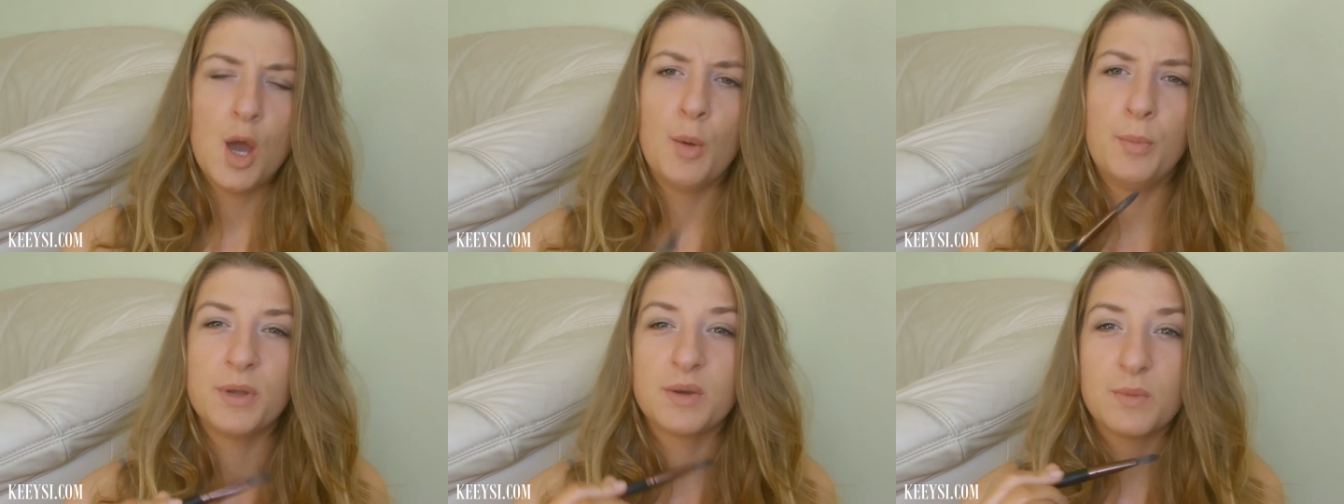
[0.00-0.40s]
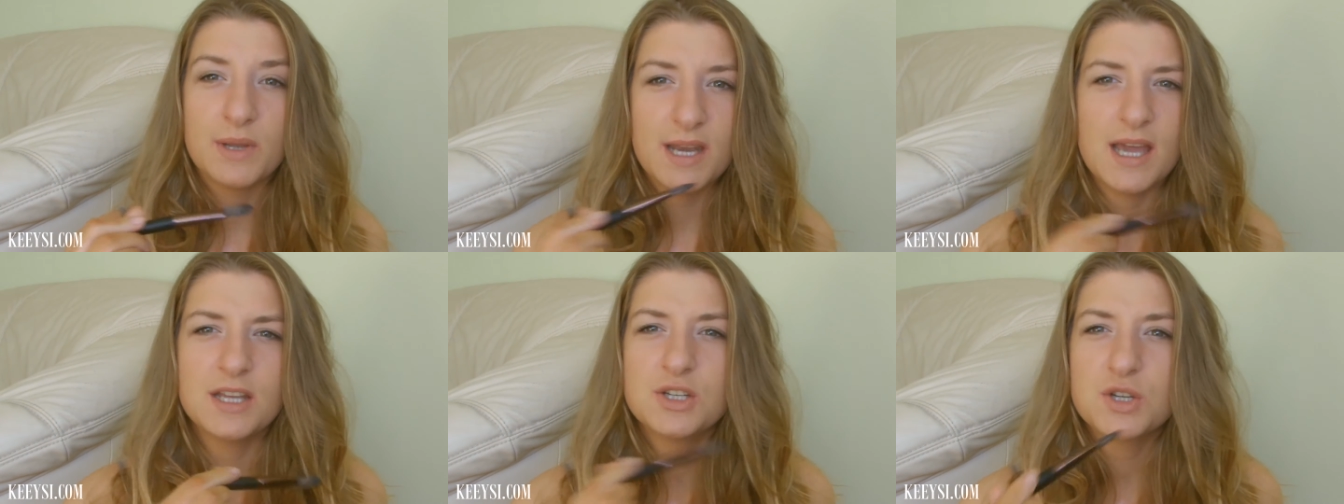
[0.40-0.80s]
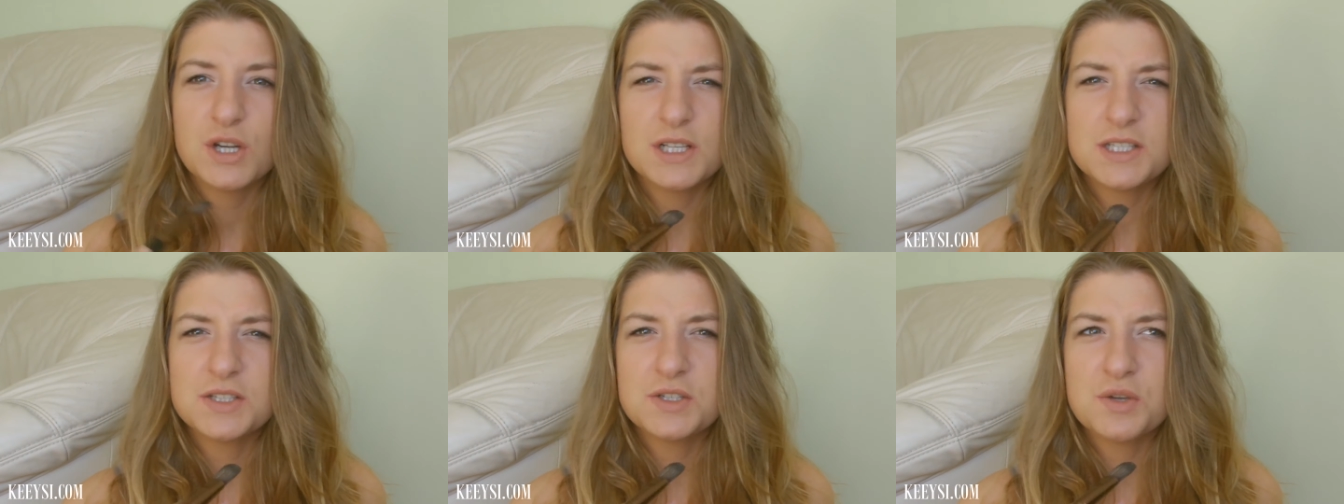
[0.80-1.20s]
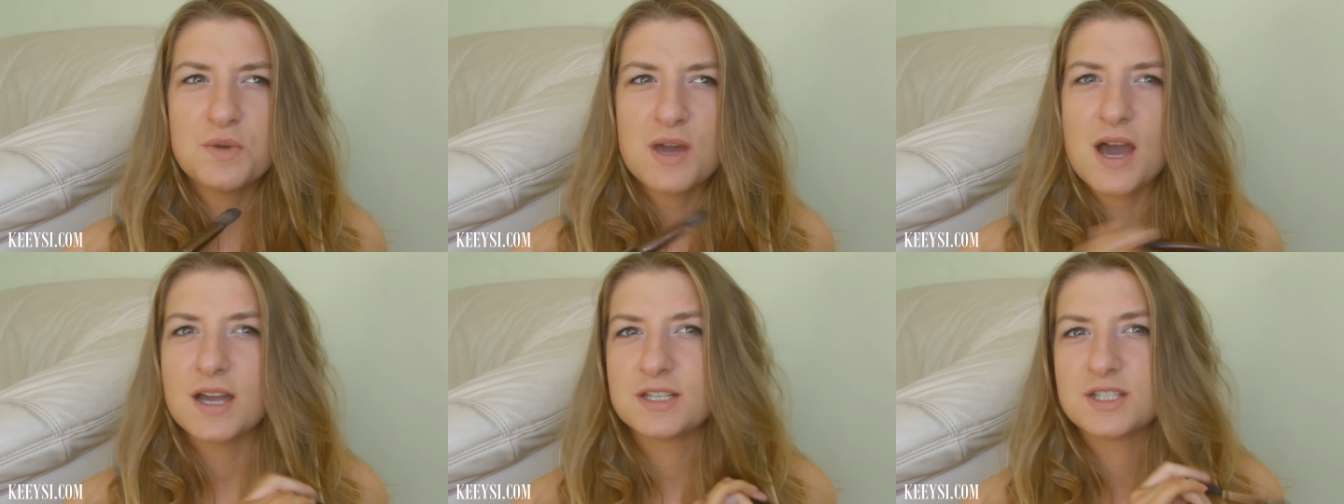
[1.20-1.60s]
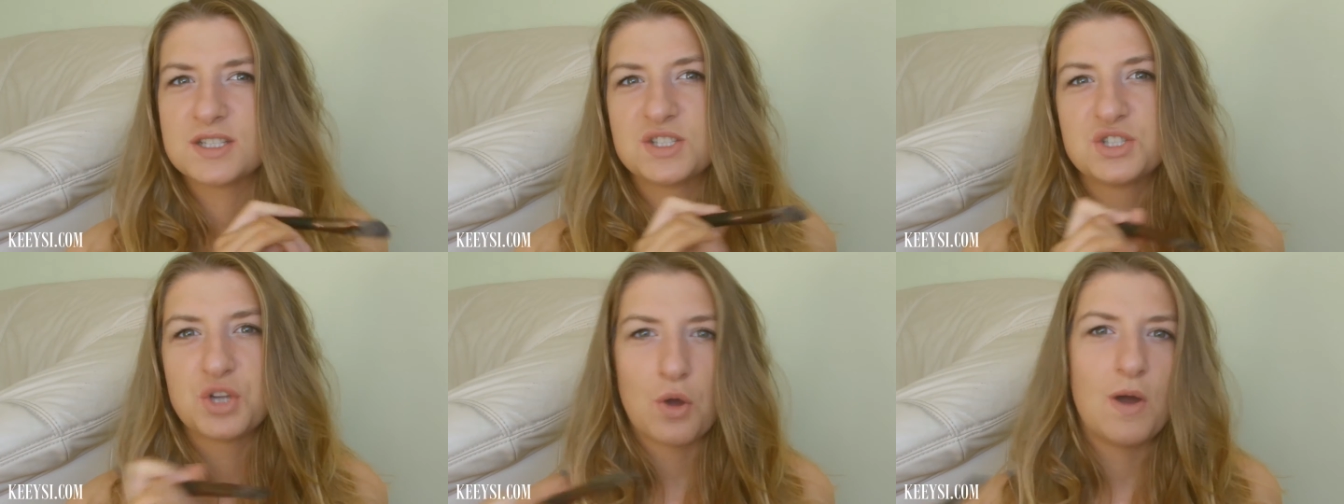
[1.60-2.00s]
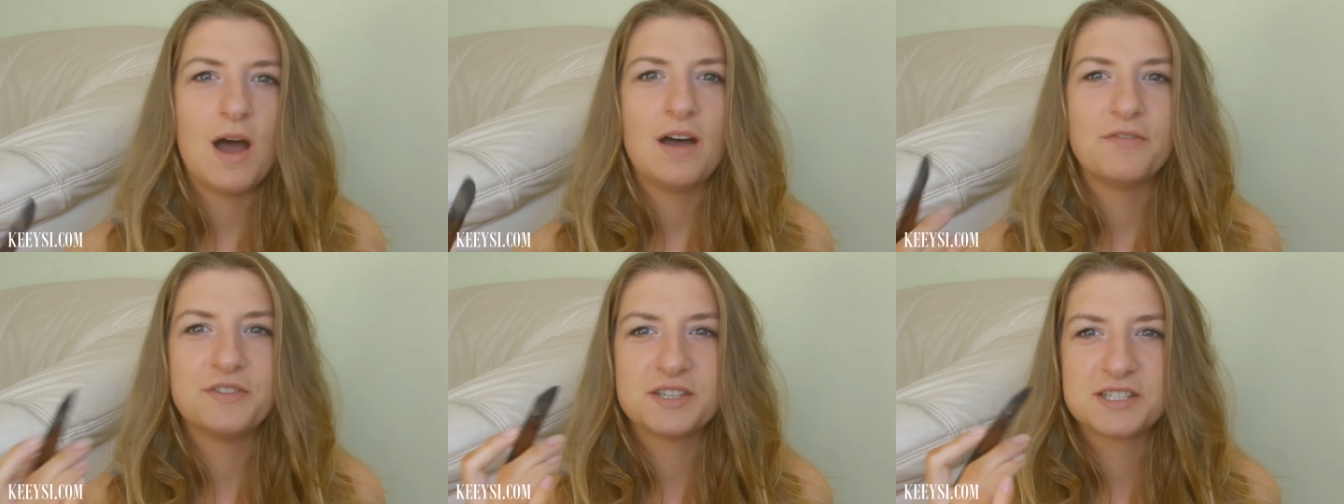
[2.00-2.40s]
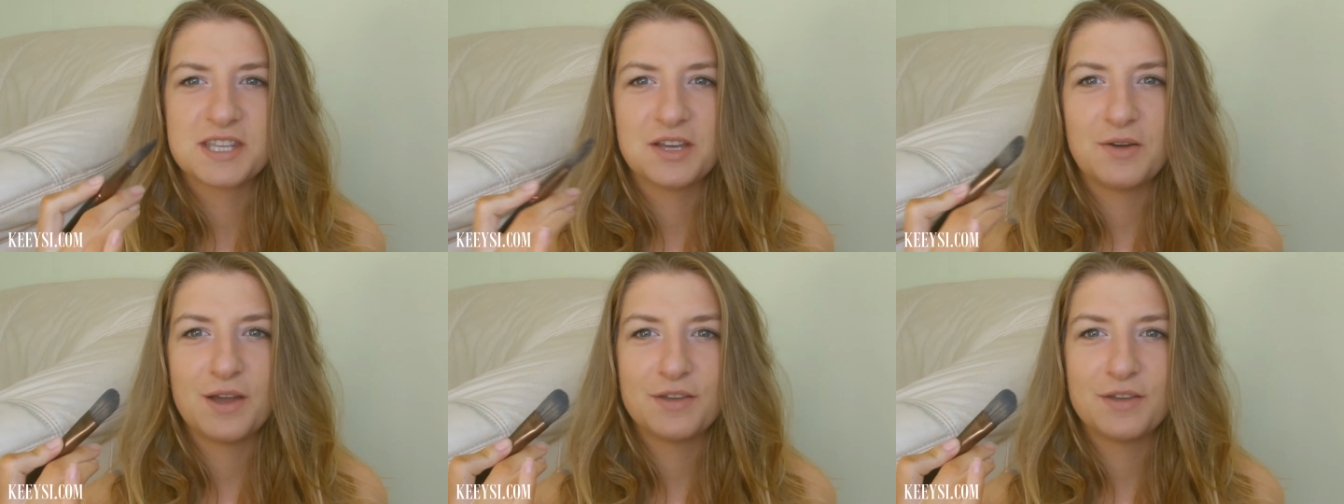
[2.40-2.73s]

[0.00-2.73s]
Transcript: but when I try to do it, I just don't have the skill.